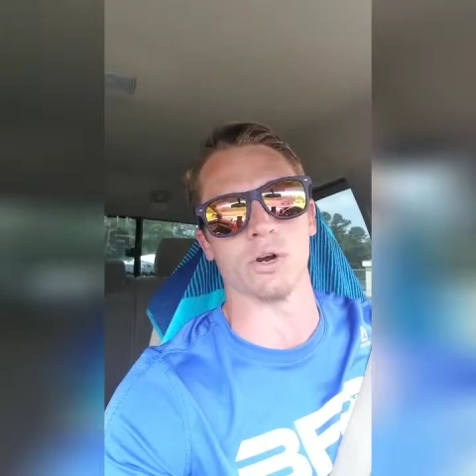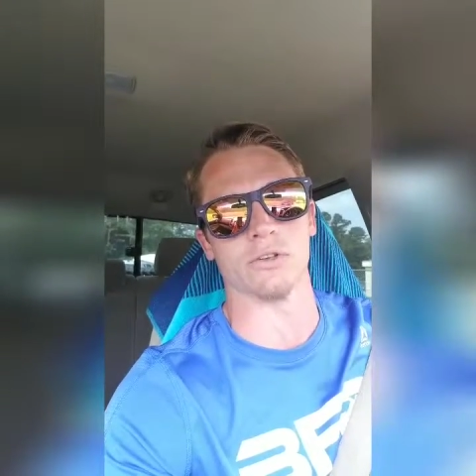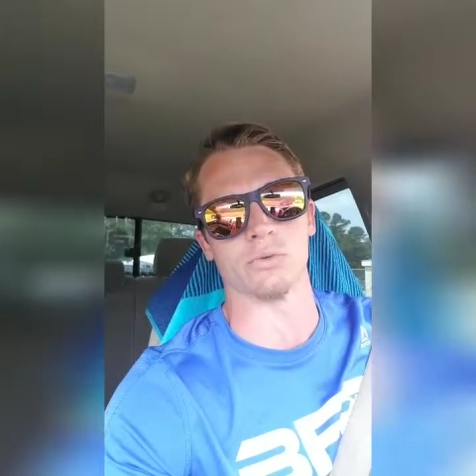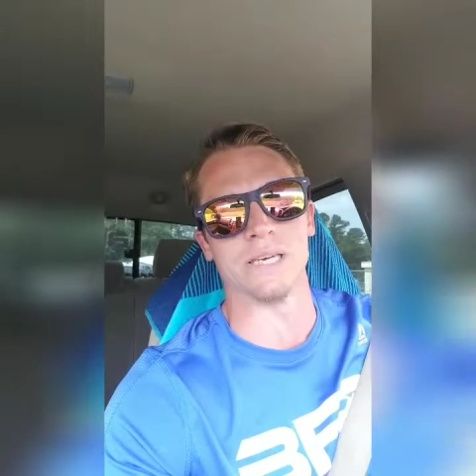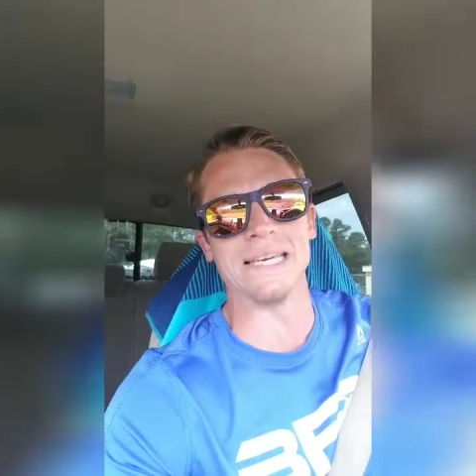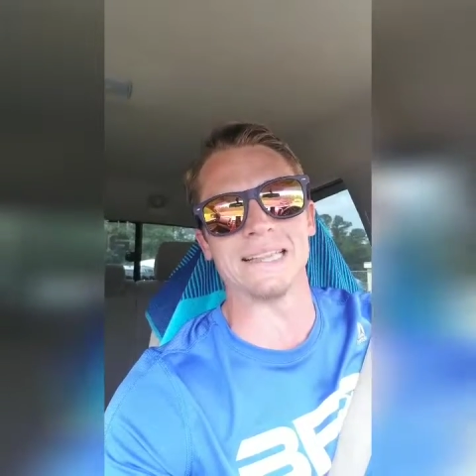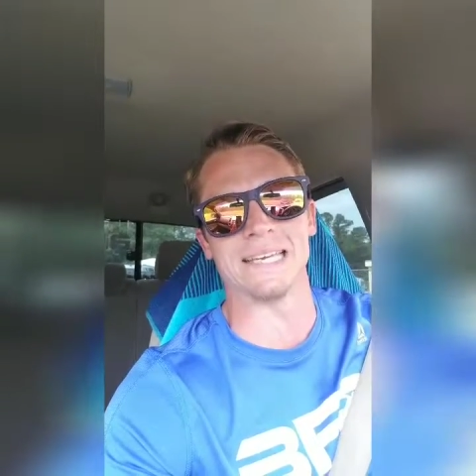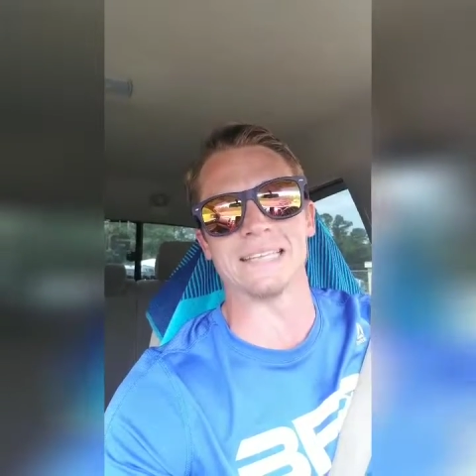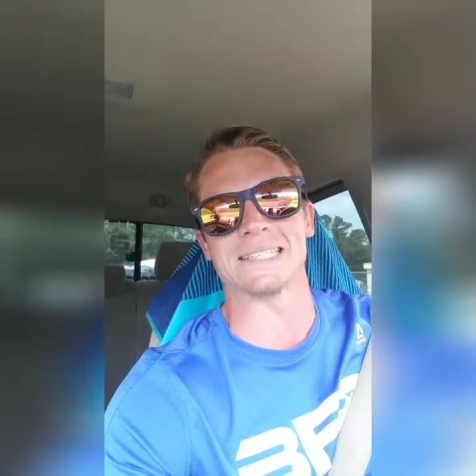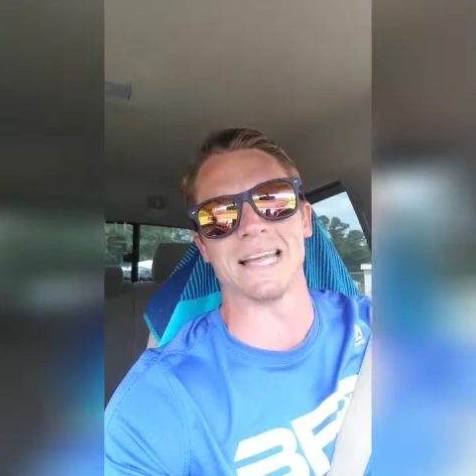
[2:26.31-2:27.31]
Whereas when we eat
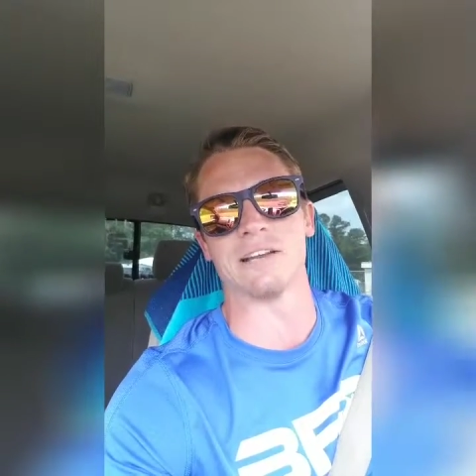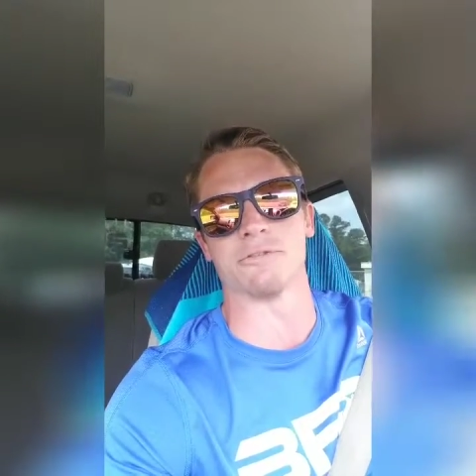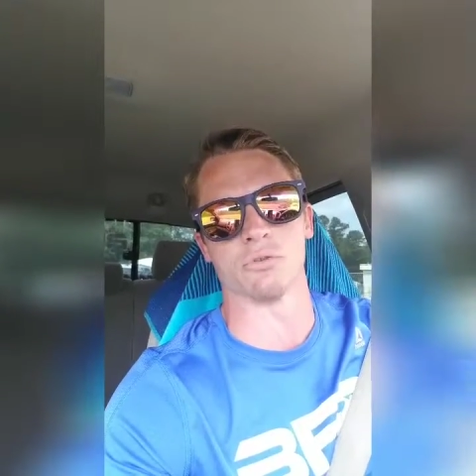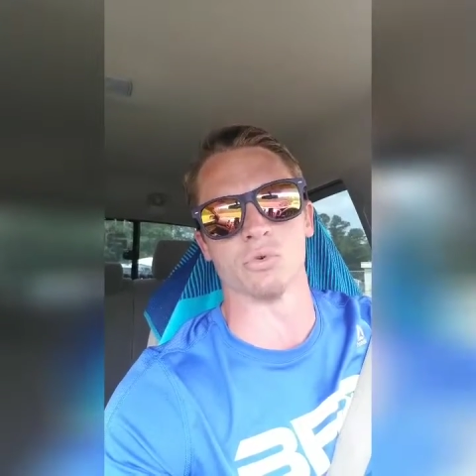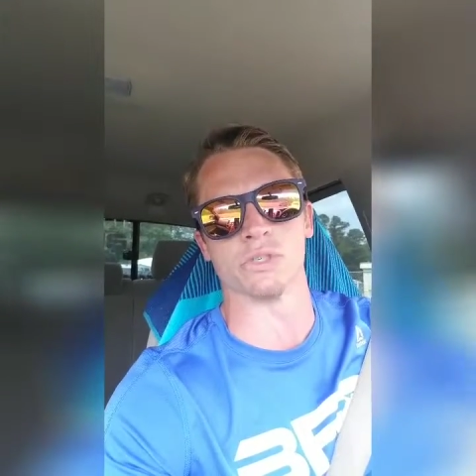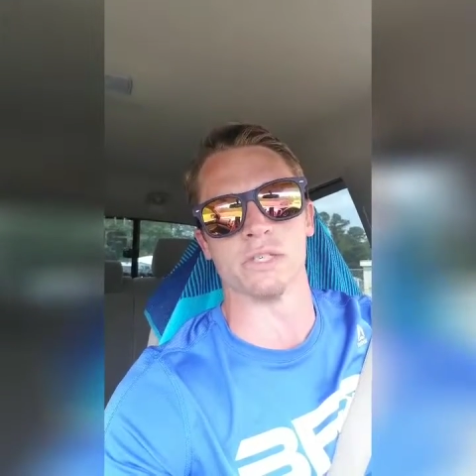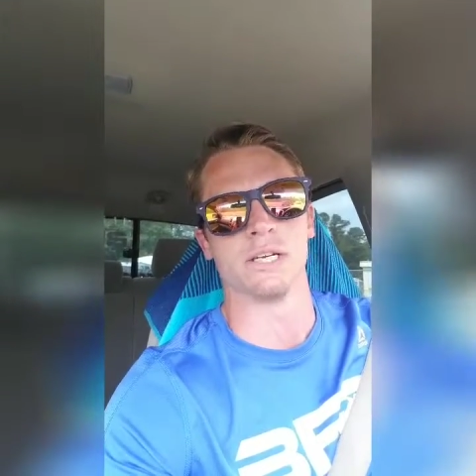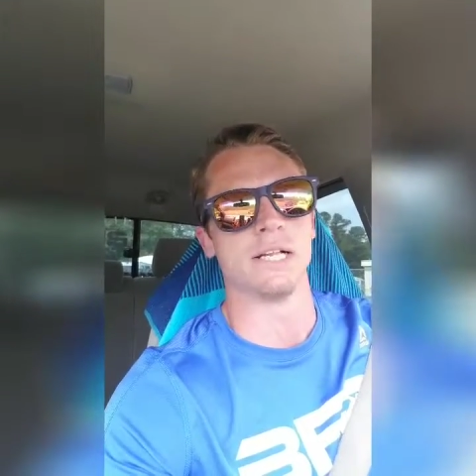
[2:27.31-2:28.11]
things like fruit,